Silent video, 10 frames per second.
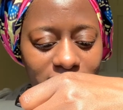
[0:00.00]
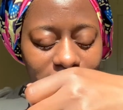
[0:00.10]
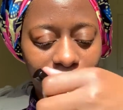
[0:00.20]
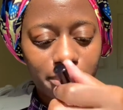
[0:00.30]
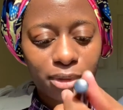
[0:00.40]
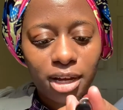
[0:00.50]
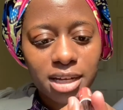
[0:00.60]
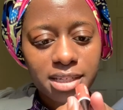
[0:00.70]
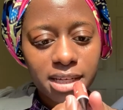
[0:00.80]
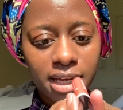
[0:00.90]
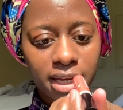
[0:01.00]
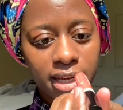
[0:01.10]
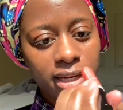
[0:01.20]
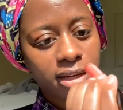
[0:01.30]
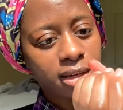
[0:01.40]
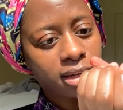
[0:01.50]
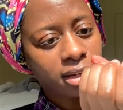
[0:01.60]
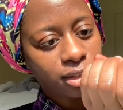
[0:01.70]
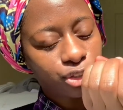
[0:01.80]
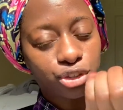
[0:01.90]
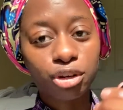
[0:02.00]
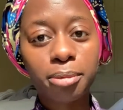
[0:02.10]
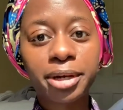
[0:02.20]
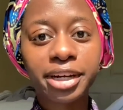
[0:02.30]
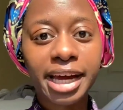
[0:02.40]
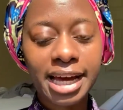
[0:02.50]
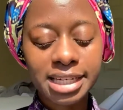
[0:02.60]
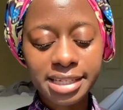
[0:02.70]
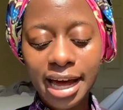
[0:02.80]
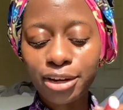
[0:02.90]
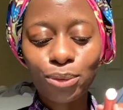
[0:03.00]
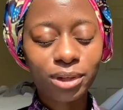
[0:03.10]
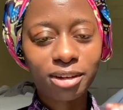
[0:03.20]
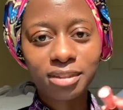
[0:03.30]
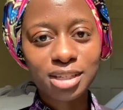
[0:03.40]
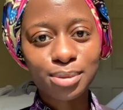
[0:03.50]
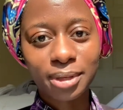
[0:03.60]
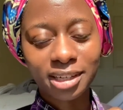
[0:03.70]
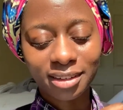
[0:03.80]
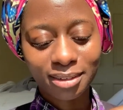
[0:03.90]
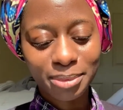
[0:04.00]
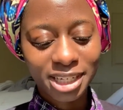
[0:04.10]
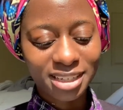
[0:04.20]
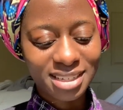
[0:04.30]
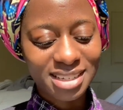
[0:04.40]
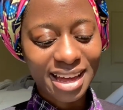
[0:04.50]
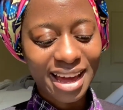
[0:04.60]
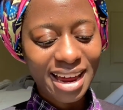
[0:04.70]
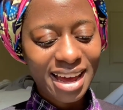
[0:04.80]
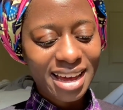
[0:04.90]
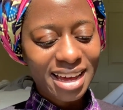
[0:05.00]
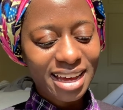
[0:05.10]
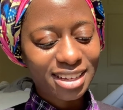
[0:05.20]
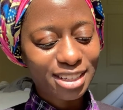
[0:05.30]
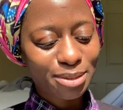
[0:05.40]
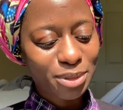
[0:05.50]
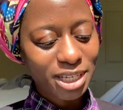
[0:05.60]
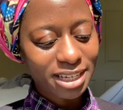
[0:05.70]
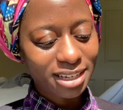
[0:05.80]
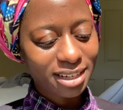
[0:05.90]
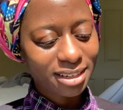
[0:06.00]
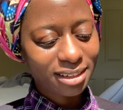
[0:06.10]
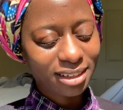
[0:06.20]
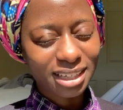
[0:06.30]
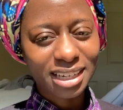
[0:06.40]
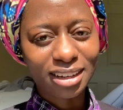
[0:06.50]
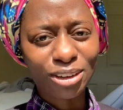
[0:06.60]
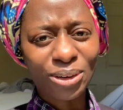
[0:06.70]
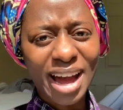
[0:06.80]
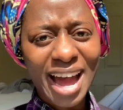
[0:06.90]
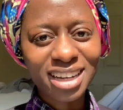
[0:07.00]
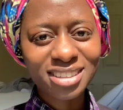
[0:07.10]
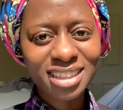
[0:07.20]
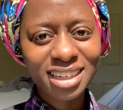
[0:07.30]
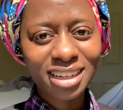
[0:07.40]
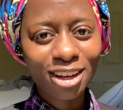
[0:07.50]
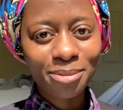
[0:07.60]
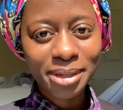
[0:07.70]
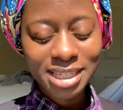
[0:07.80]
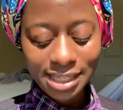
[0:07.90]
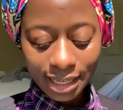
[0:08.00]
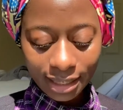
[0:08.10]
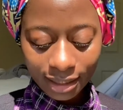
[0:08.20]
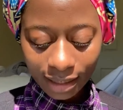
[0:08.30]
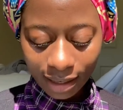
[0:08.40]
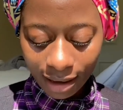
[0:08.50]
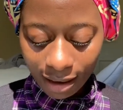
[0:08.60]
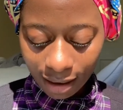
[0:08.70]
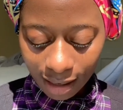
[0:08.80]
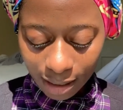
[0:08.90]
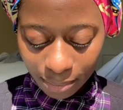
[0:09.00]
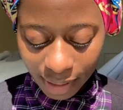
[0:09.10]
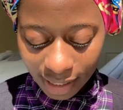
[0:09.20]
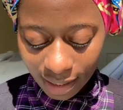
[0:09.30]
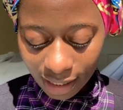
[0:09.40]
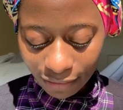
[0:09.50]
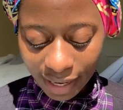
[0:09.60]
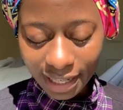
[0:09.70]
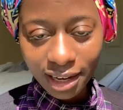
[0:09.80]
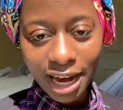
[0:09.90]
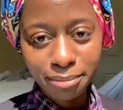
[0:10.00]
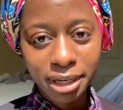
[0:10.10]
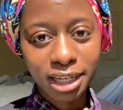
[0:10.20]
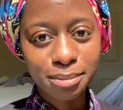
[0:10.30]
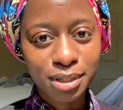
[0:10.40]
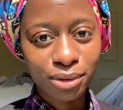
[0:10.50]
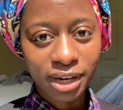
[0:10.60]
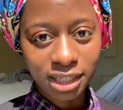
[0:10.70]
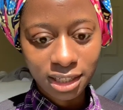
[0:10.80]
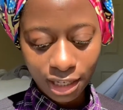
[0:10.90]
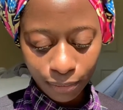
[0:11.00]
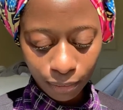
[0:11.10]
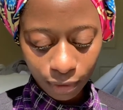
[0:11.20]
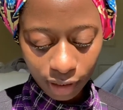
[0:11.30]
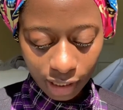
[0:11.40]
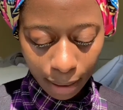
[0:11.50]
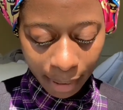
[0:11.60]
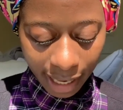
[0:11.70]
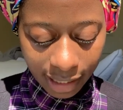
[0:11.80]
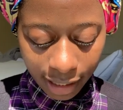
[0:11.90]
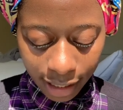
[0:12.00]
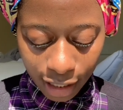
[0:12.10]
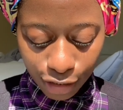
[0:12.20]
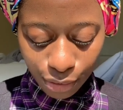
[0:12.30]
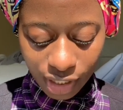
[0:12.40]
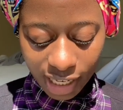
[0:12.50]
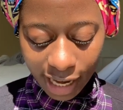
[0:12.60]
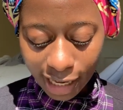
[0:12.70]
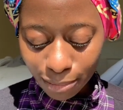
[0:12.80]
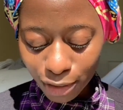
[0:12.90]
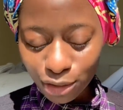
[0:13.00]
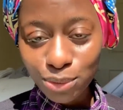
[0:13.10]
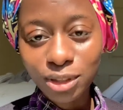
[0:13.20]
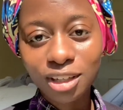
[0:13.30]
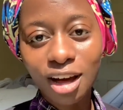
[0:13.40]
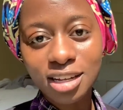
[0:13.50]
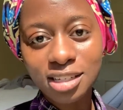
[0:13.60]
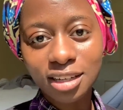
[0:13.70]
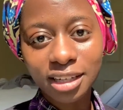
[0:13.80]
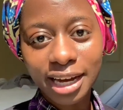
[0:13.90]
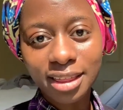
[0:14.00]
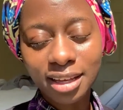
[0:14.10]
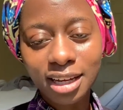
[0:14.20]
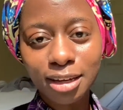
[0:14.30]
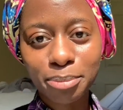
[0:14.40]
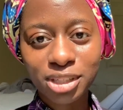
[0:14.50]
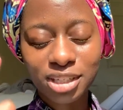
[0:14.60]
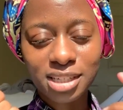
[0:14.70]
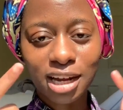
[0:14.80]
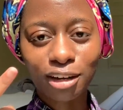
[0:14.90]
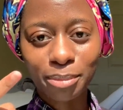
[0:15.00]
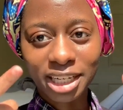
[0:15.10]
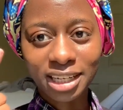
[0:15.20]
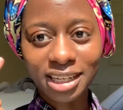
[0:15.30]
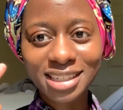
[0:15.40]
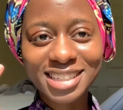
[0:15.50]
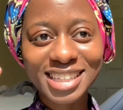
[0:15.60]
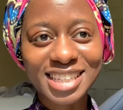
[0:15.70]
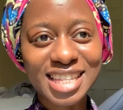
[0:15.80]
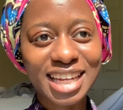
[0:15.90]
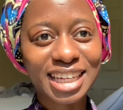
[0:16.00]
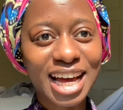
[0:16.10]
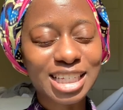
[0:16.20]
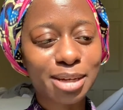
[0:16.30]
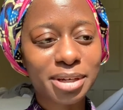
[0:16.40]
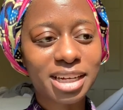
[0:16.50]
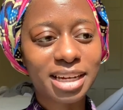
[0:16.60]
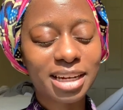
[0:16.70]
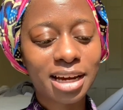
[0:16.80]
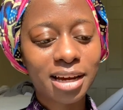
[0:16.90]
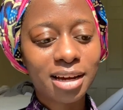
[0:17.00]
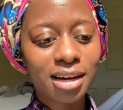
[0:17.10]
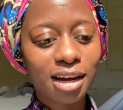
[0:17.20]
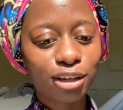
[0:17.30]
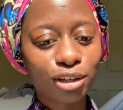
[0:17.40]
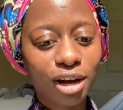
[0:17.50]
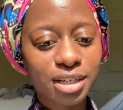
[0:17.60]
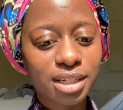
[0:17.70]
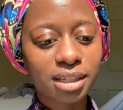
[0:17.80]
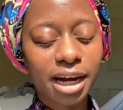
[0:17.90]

lip gloss in Strawberry Ice. I don't love this one because it just be looking a little ashy on my skin. But I think if I line my lips correctly, it won't look that bad. So today I am gonna do a gloss look, I think, but just not on my lids, because I think last time I did a gloss look, I